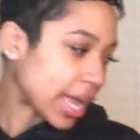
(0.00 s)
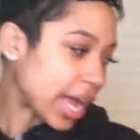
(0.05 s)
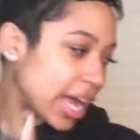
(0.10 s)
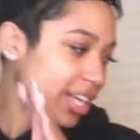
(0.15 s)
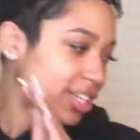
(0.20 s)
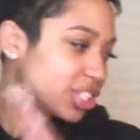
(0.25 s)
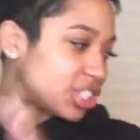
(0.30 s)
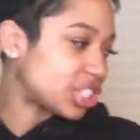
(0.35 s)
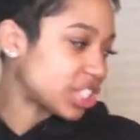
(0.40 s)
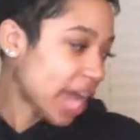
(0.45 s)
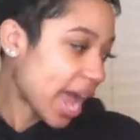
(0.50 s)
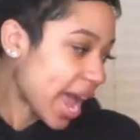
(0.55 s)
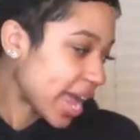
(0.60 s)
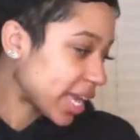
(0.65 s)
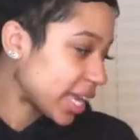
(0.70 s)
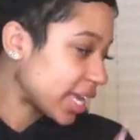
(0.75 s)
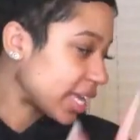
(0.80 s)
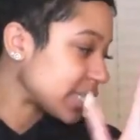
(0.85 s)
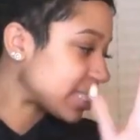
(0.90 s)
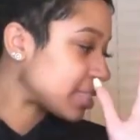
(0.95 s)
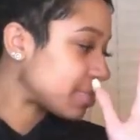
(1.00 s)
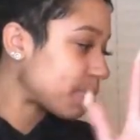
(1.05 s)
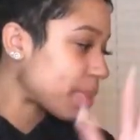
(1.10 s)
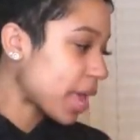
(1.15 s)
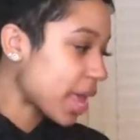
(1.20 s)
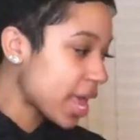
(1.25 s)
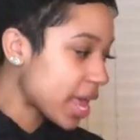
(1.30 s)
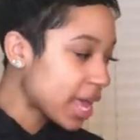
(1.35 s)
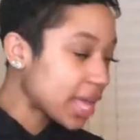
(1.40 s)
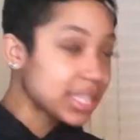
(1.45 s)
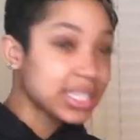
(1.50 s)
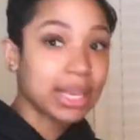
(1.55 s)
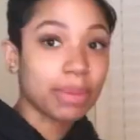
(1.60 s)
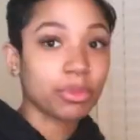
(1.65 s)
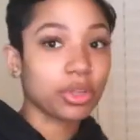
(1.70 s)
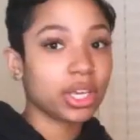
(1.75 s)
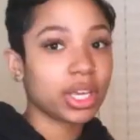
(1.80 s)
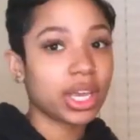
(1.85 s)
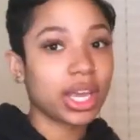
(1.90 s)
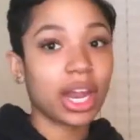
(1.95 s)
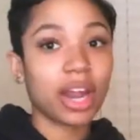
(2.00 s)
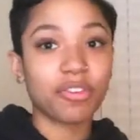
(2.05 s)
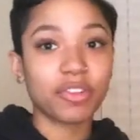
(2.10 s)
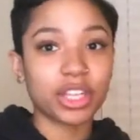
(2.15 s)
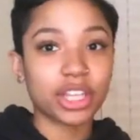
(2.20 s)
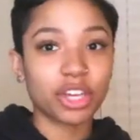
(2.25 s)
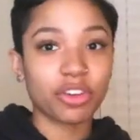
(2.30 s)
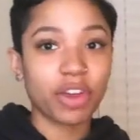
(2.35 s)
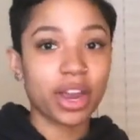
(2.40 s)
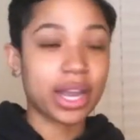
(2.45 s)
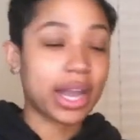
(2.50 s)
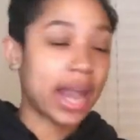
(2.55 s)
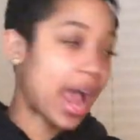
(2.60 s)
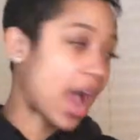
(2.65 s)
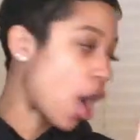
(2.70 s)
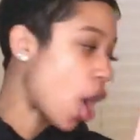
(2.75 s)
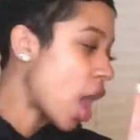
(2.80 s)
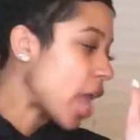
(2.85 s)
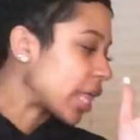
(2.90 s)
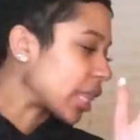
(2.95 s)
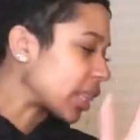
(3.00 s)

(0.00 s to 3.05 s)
I got jackets, pants. I'm looking at everything right now.